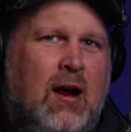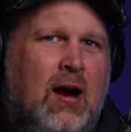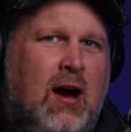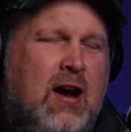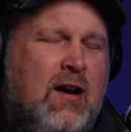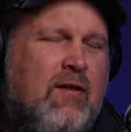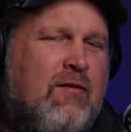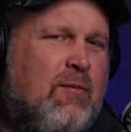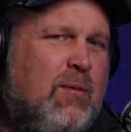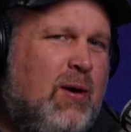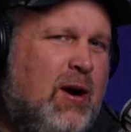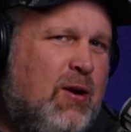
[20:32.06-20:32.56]
Hey
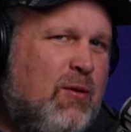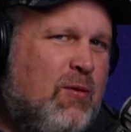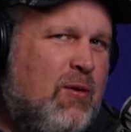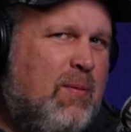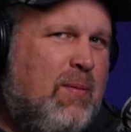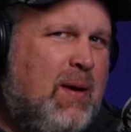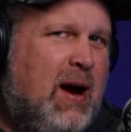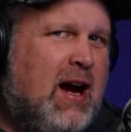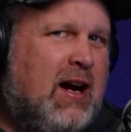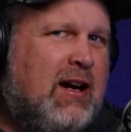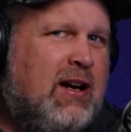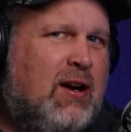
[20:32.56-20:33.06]
everybody, we're
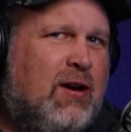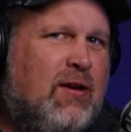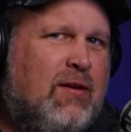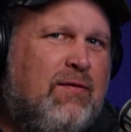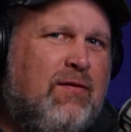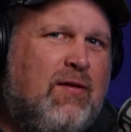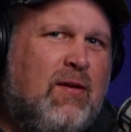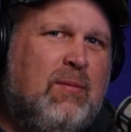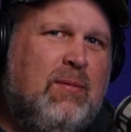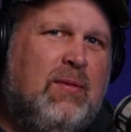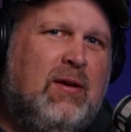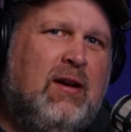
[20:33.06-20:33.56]
back here
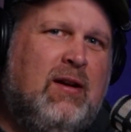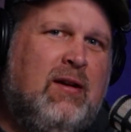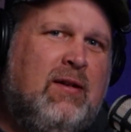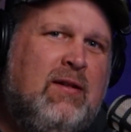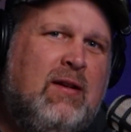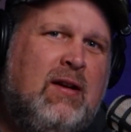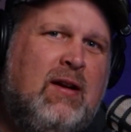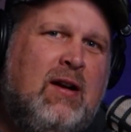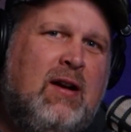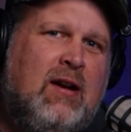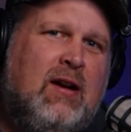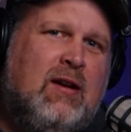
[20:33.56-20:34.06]
from the
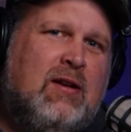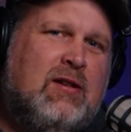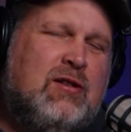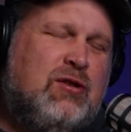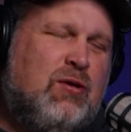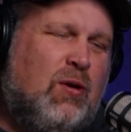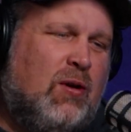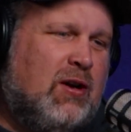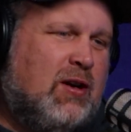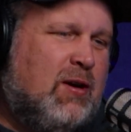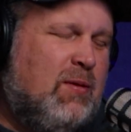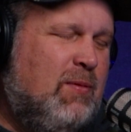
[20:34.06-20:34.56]

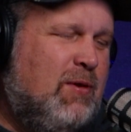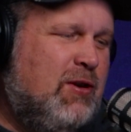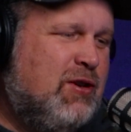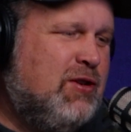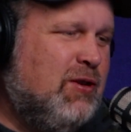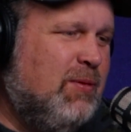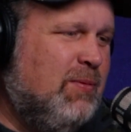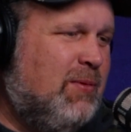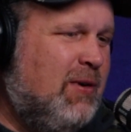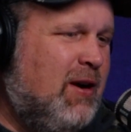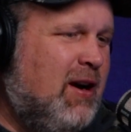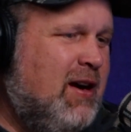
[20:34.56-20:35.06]
short
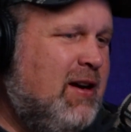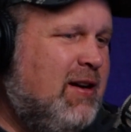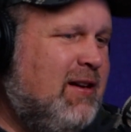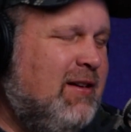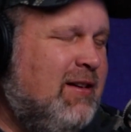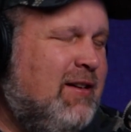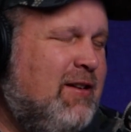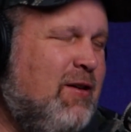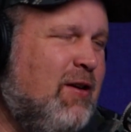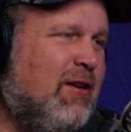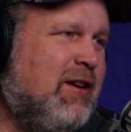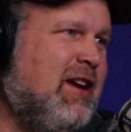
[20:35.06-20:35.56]
commercial break,
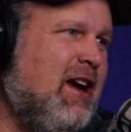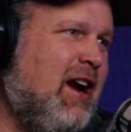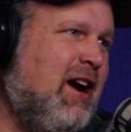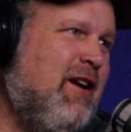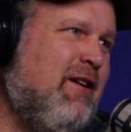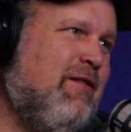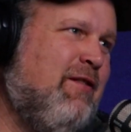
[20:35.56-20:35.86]
and you got to